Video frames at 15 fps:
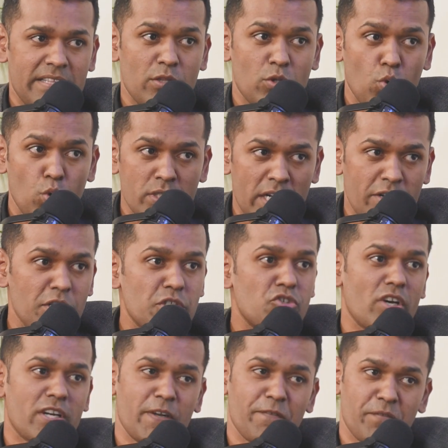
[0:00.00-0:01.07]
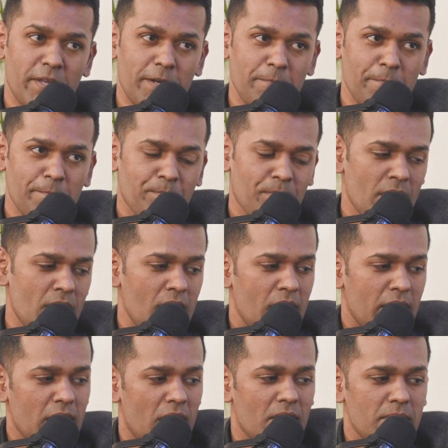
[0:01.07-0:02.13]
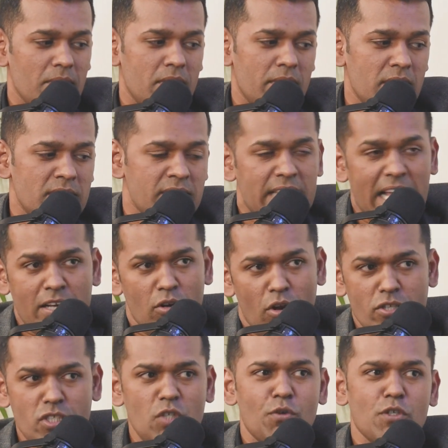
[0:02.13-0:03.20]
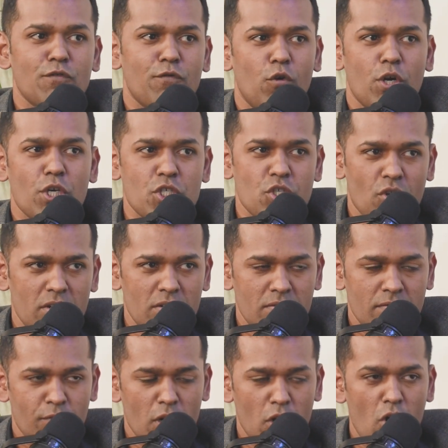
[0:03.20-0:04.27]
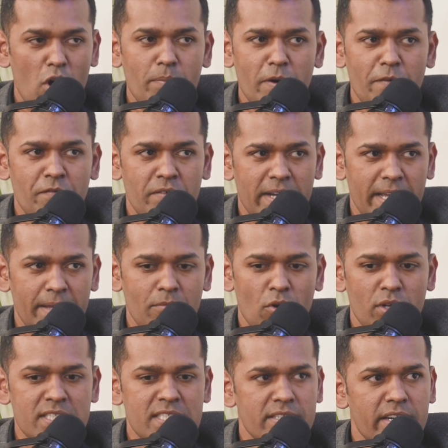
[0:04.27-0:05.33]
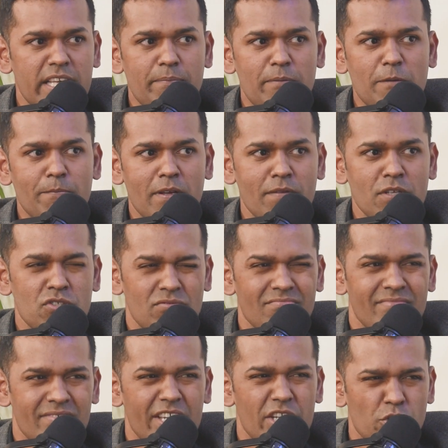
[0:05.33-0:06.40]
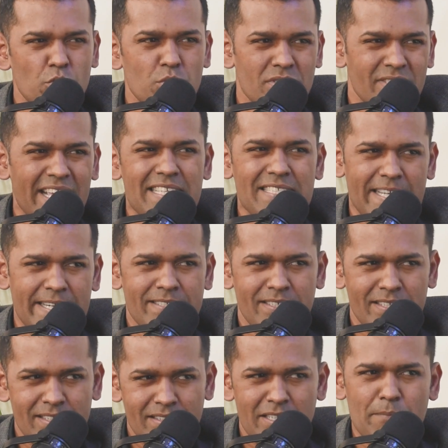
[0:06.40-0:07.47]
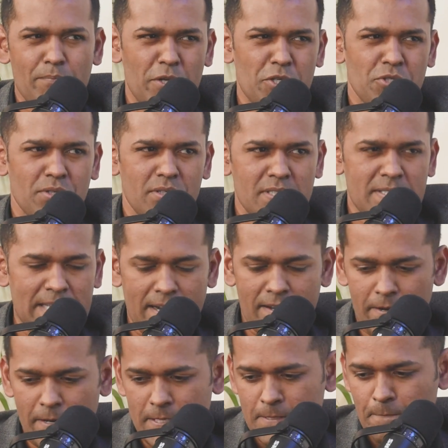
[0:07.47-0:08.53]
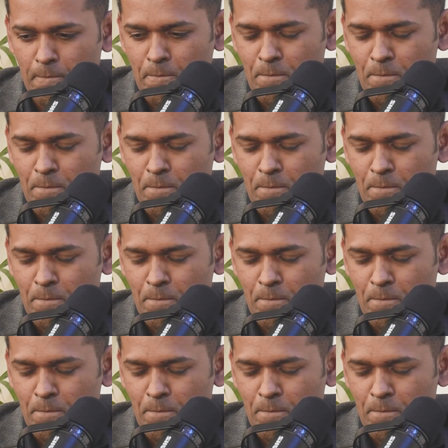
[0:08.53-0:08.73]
Those are destructive then. Now, psychology was focused on, for a long period of time, on studying people with issues, anxiety, depression, sadness.